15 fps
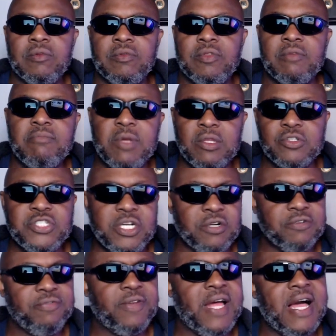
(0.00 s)
the
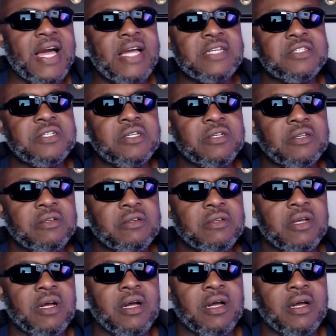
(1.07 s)
military flies
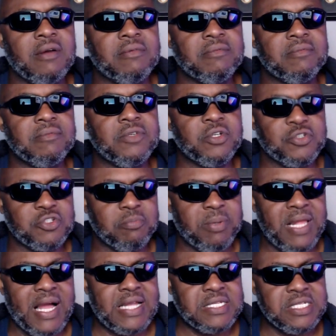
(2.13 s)
your
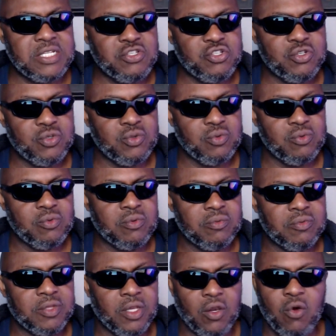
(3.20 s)
supplies into
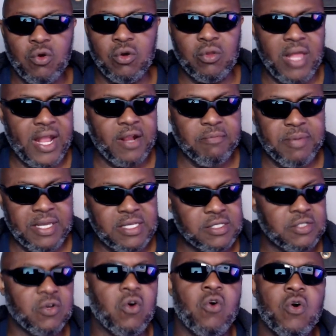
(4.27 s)
the local air
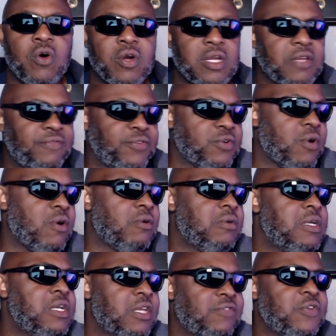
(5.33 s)
base, or if
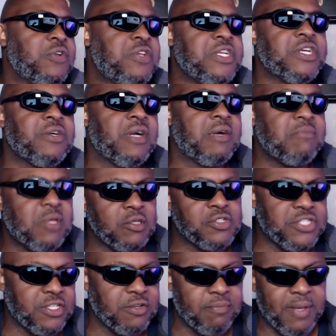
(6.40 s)
you're near a
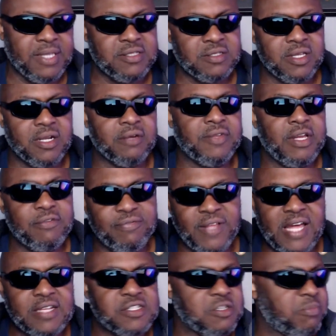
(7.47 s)
military base there, they'll
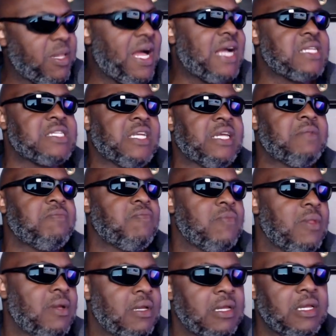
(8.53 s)
fly the supplies in,
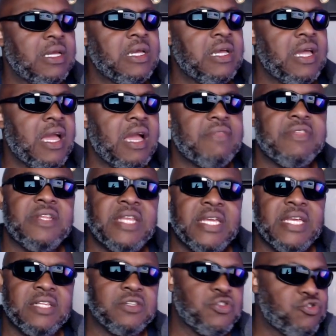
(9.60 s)
and then they
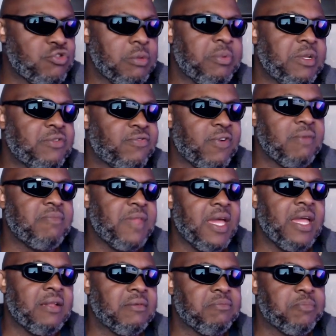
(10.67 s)
get distributed from
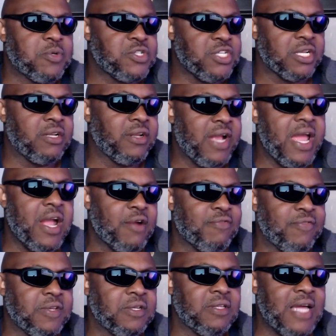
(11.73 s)
that particular
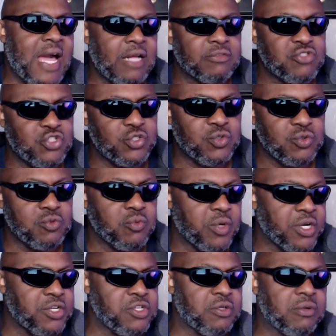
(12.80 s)
airfield out to
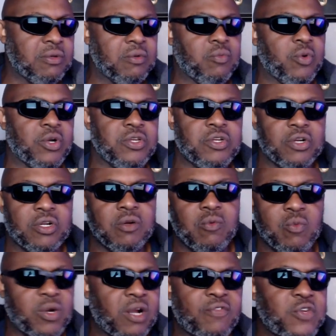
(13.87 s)

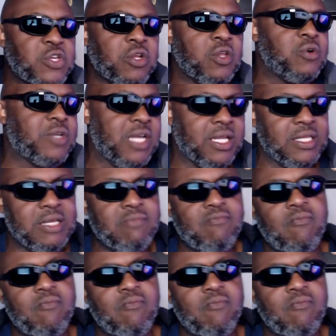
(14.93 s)
wherever you're located.